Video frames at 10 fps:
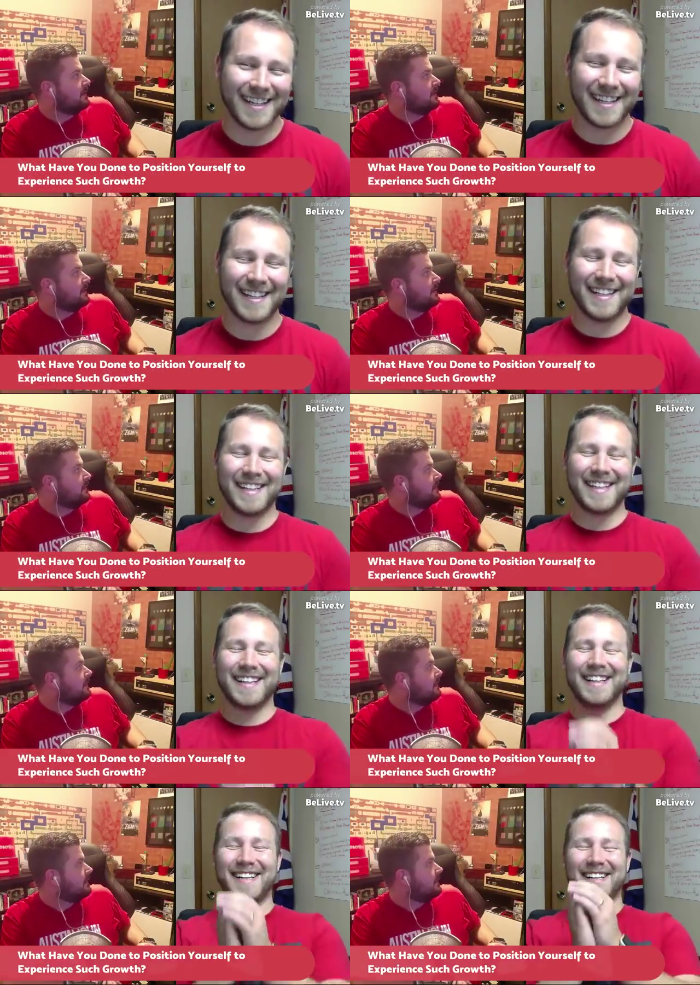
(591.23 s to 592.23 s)
Speaker 1: um,
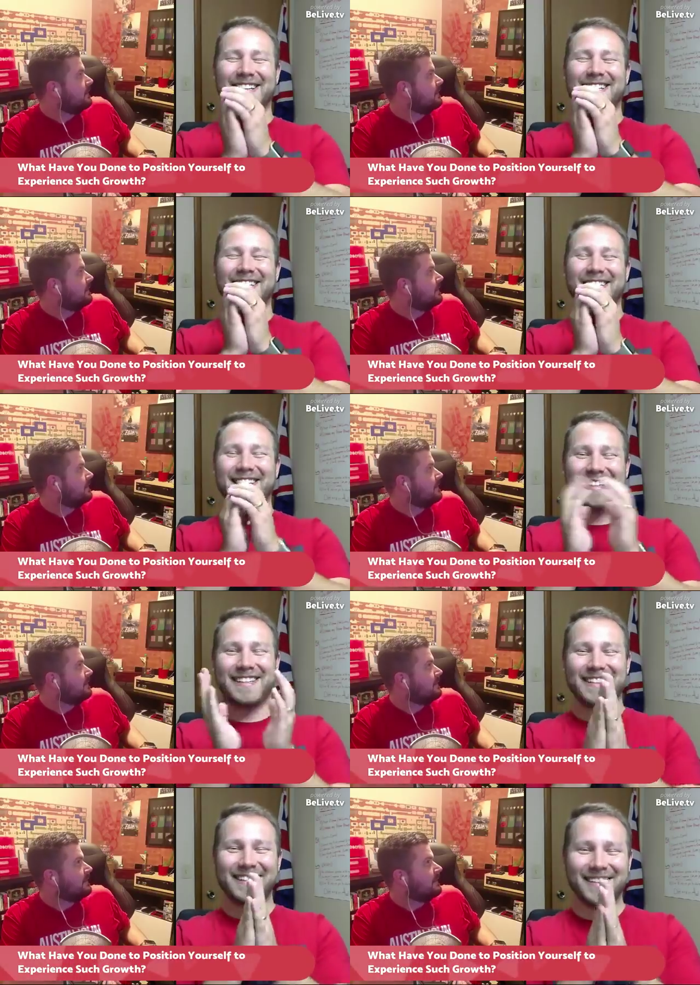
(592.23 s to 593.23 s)

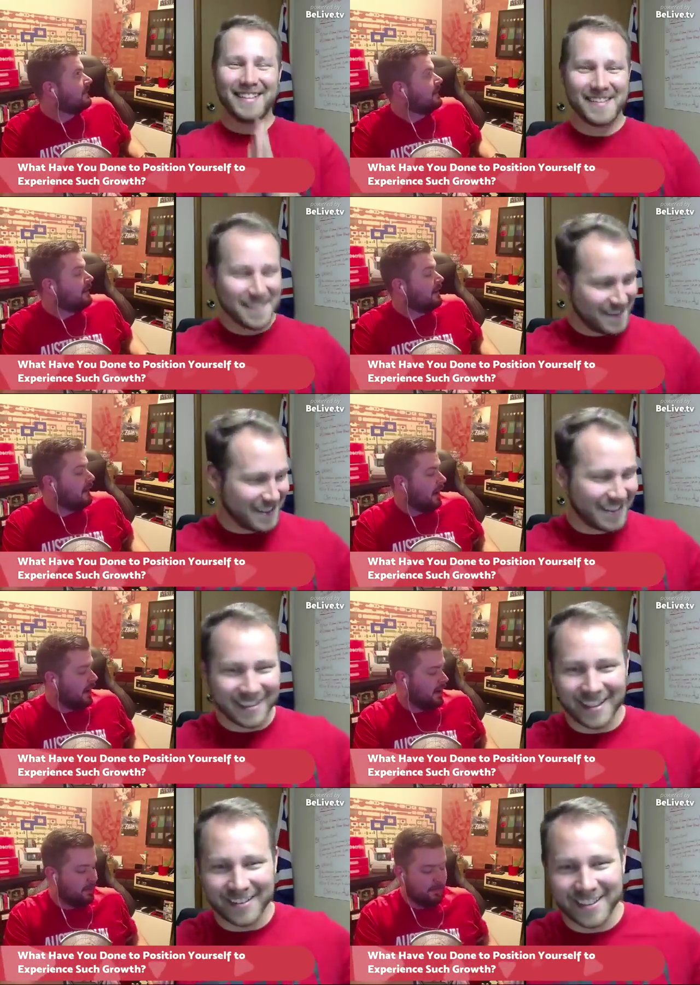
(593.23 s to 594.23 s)
I
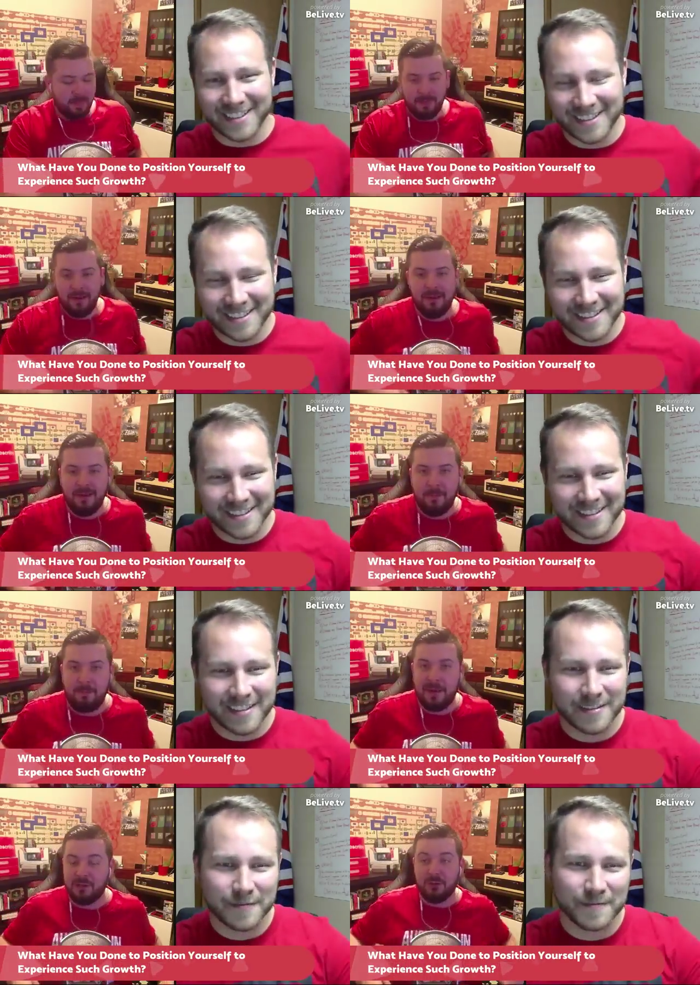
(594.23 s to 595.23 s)
love it. Banjo
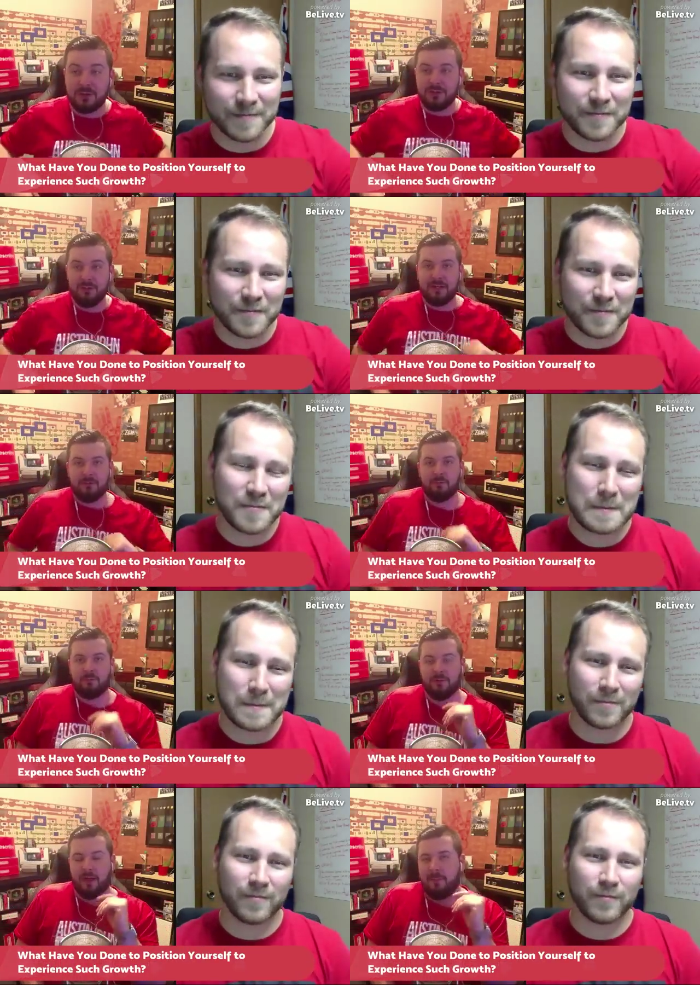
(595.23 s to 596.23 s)
Kazooie. Well, I mean,
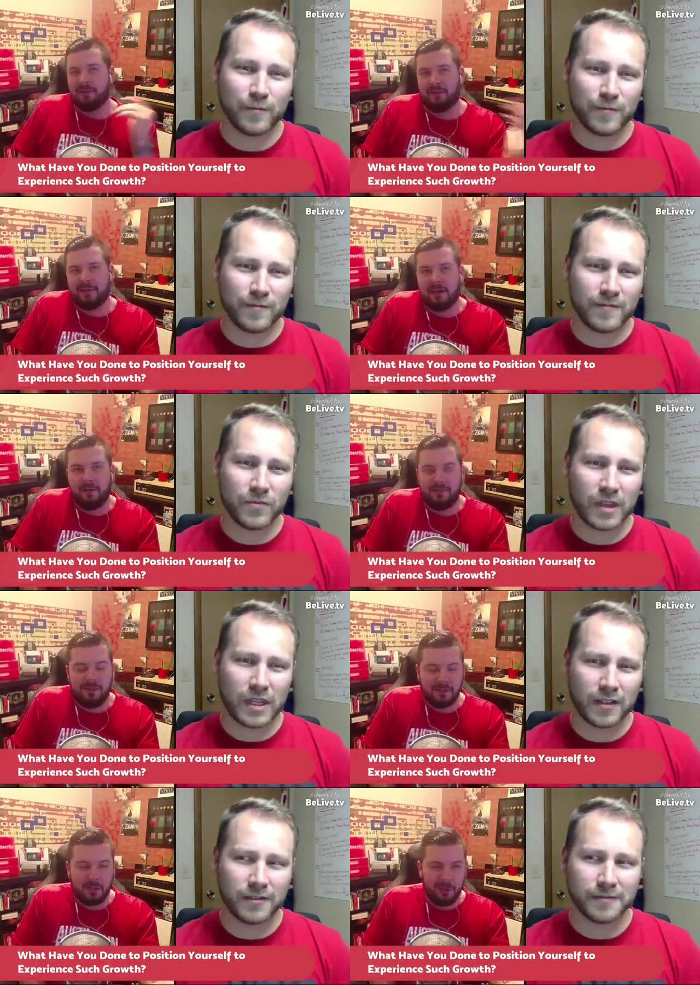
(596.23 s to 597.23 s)
like other than going to
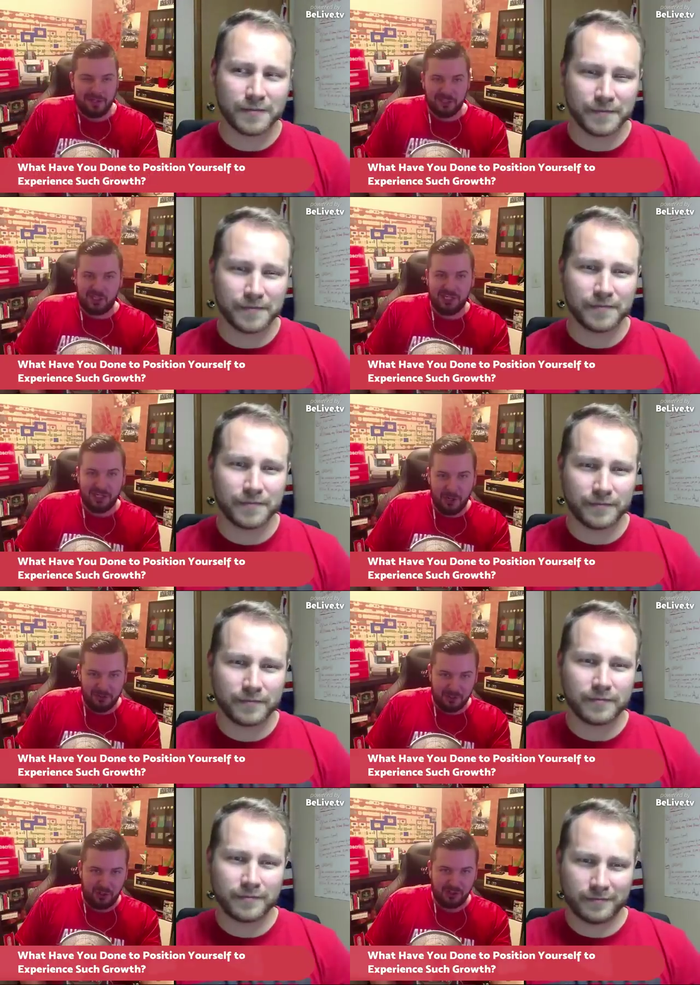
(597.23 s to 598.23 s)
Cheeto and Treasure
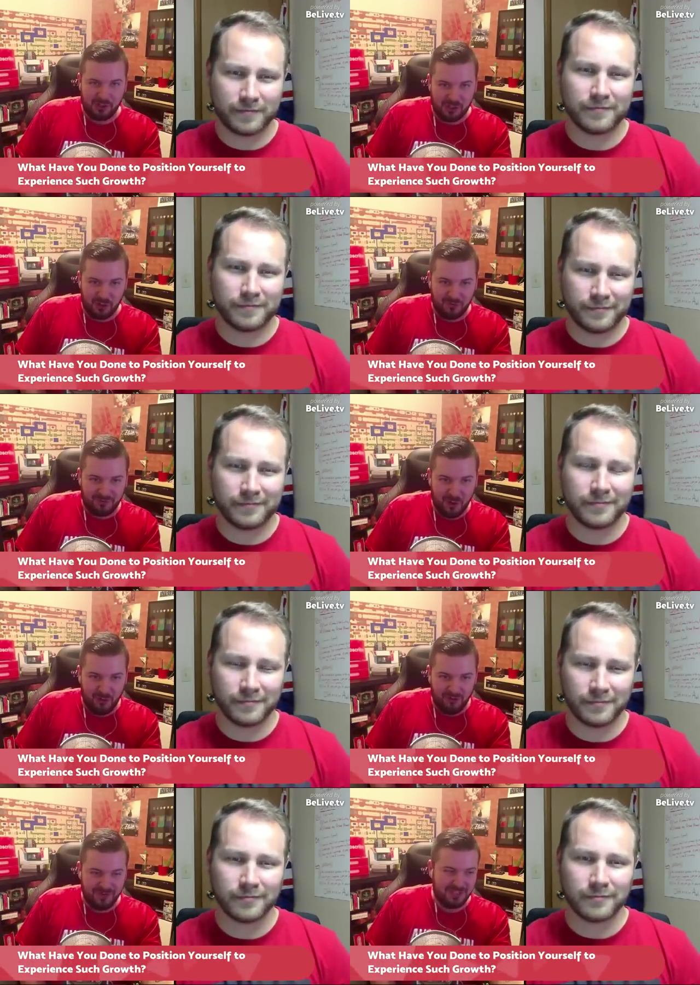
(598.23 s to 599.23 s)
Trove Cove and doing
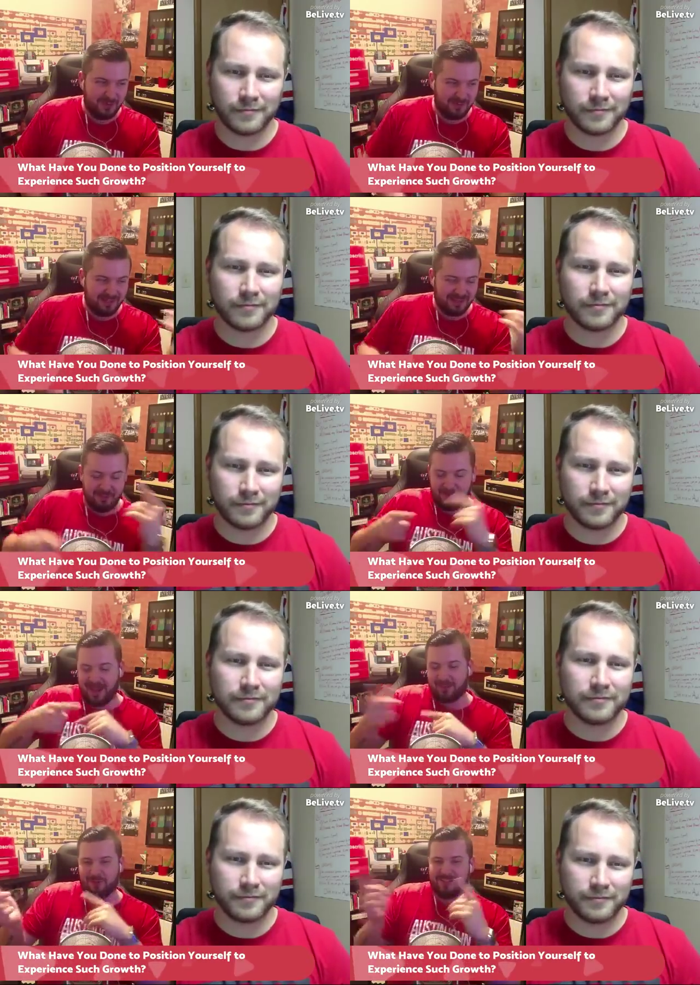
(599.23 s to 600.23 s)
the backwards of
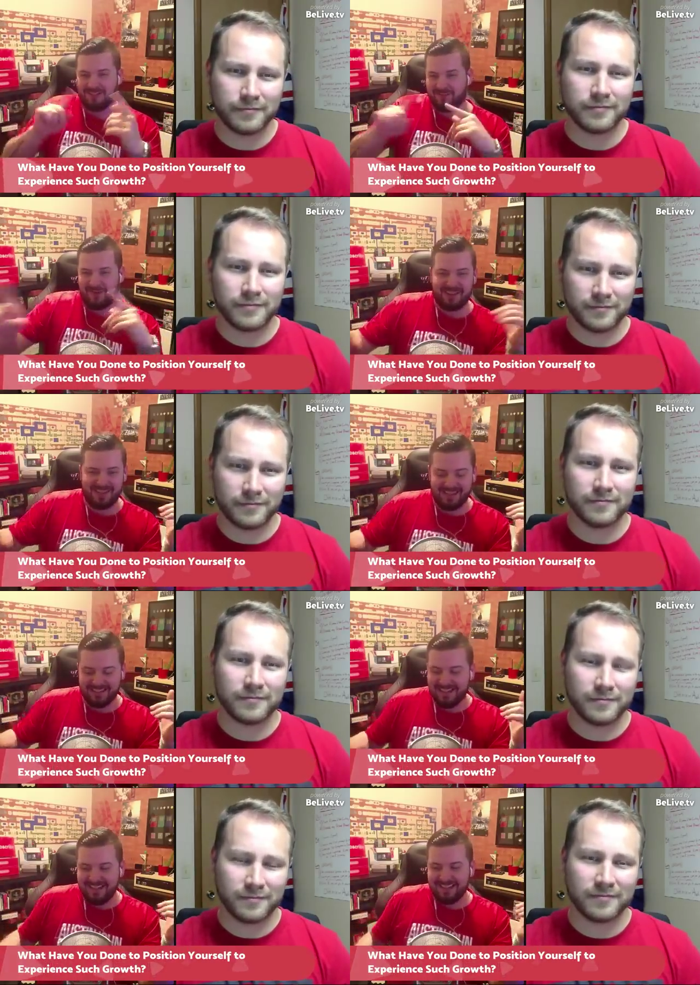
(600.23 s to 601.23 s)
everything, like
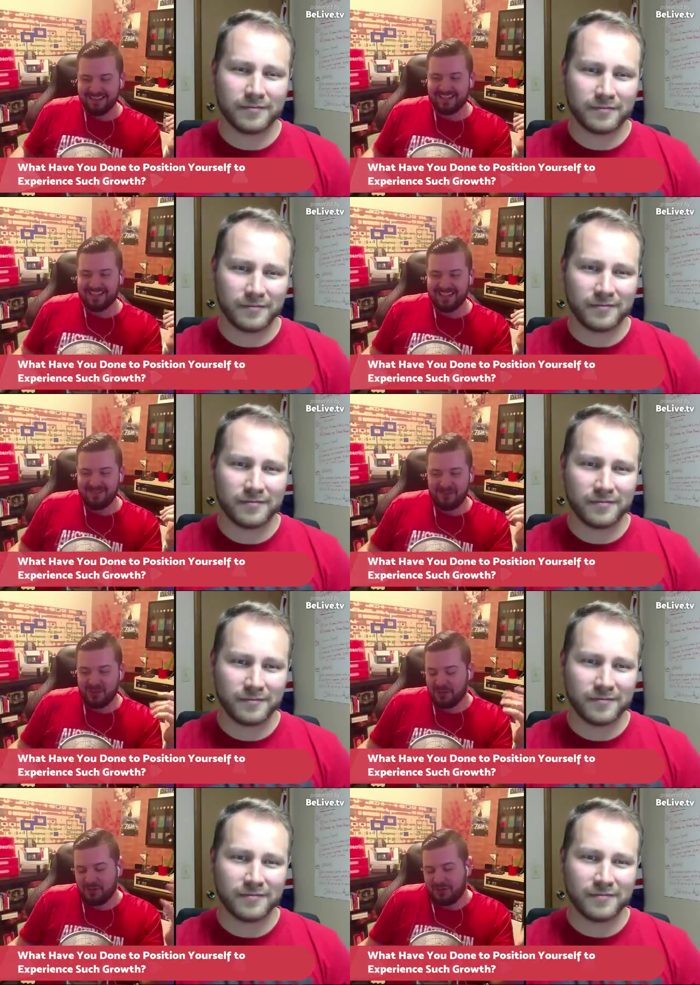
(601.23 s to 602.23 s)
there,
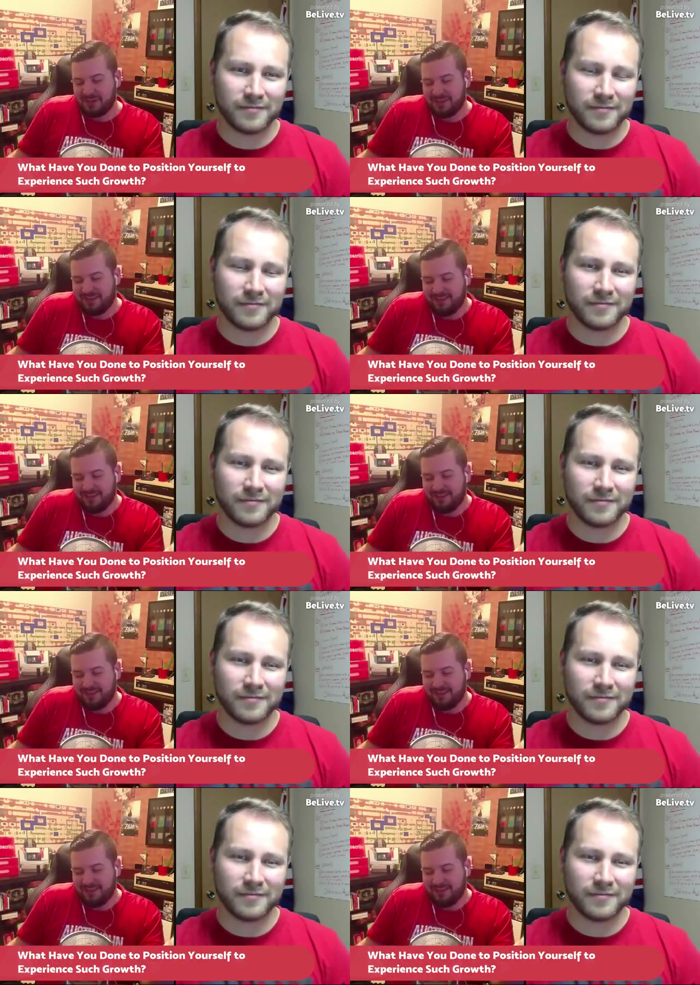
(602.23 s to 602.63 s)
there was